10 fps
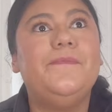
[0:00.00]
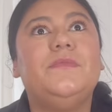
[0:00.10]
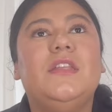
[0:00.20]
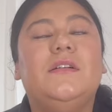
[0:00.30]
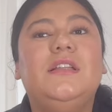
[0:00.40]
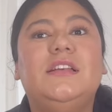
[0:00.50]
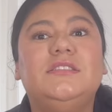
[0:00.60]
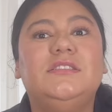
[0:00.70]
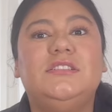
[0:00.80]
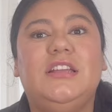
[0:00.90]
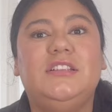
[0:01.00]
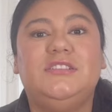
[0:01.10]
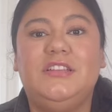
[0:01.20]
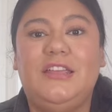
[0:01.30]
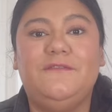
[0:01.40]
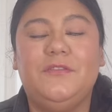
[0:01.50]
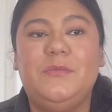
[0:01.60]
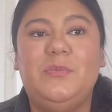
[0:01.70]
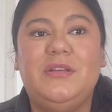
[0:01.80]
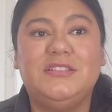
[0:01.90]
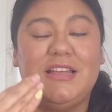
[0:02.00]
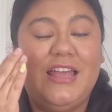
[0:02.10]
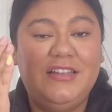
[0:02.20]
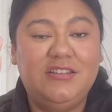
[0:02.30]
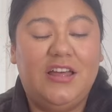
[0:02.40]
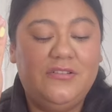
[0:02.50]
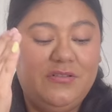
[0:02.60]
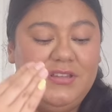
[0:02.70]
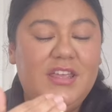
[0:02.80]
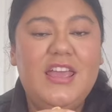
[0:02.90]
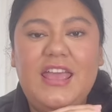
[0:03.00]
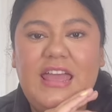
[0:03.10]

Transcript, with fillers: That one has changed the game for me because I not only,